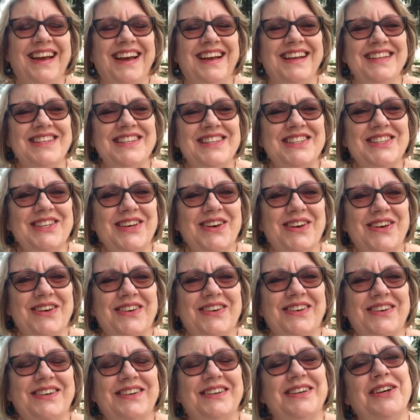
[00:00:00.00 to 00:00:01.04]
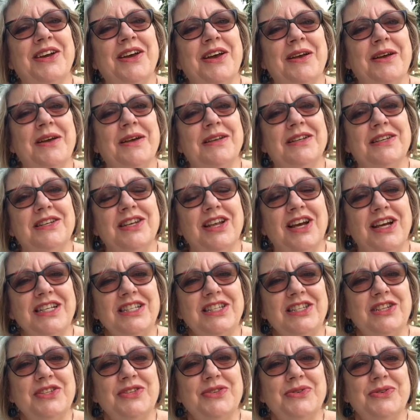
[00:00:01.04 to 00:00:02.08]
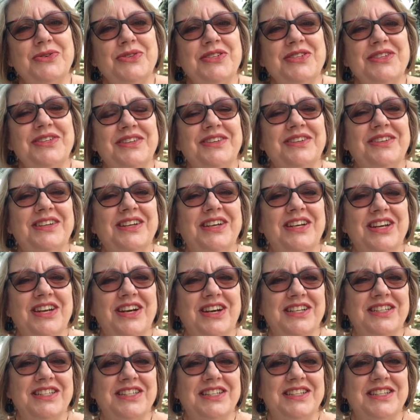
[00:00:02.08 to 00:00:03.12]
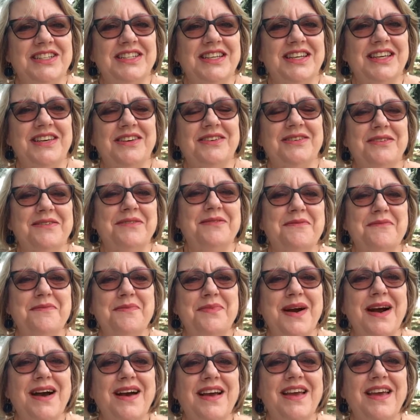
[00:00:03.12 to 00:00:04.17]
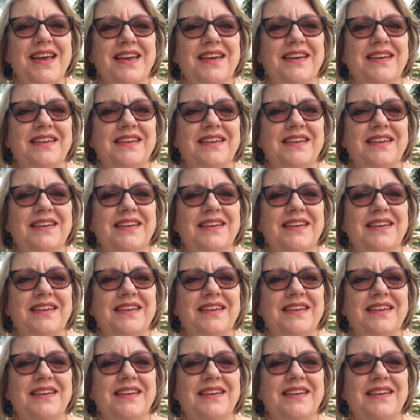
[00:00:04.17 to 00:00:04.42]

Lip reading: So, nice to talk to you. Nice to see you. Bye.